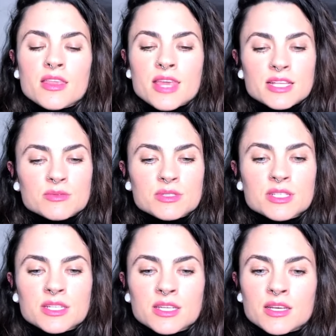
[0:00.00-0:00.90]
That's what's
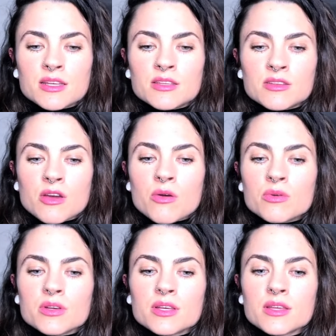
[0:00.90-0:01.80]
going to, you know,
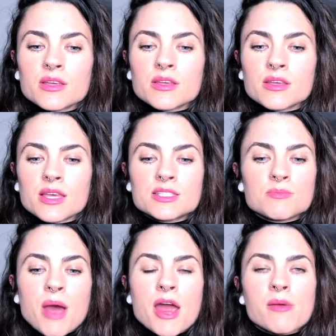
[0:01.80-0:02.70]

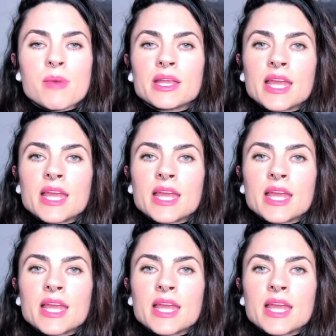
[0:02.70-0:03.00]
inspire my